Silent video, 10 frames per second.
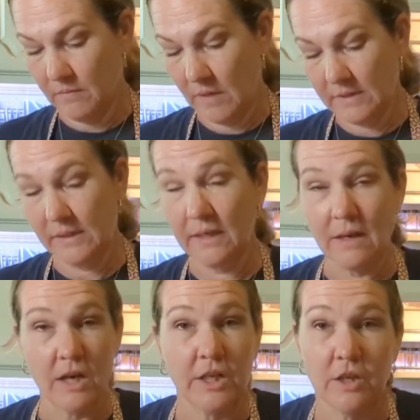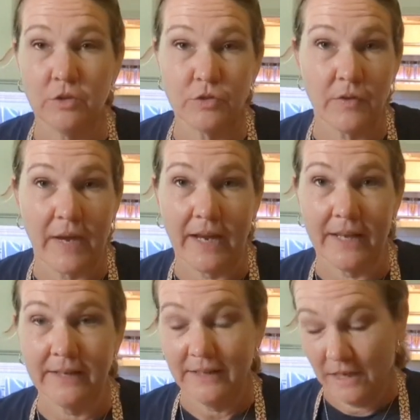Like I said, not a huge
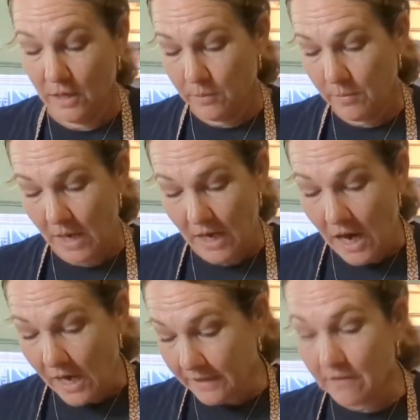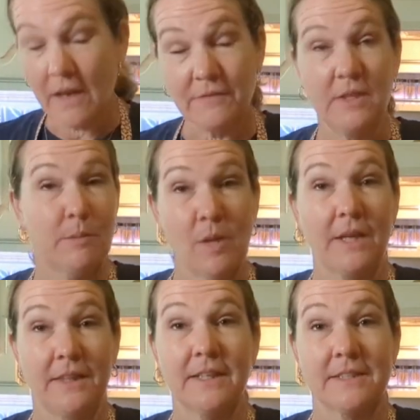fan, but I love them
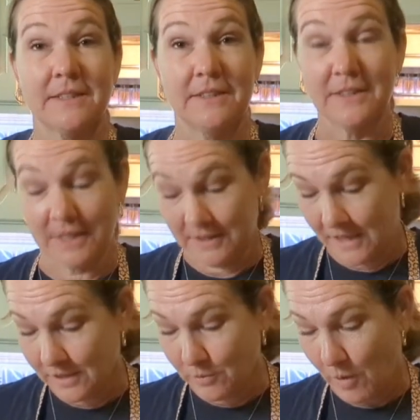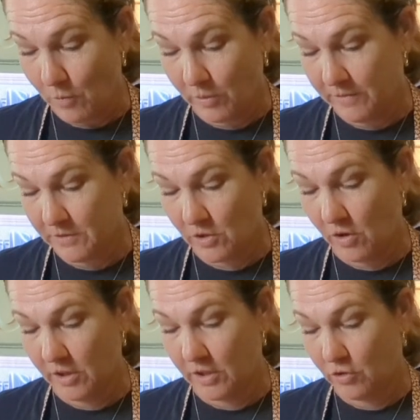like this, and that's why we've
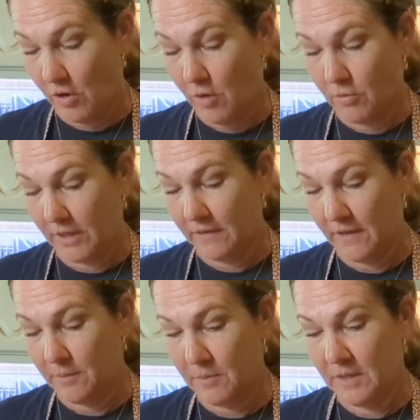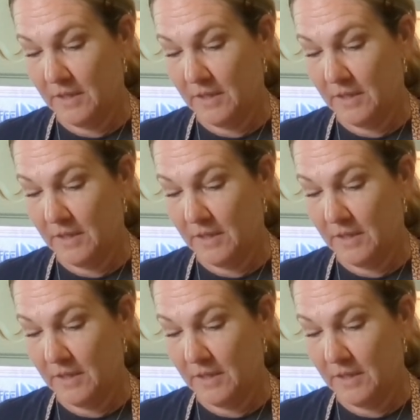started growing them.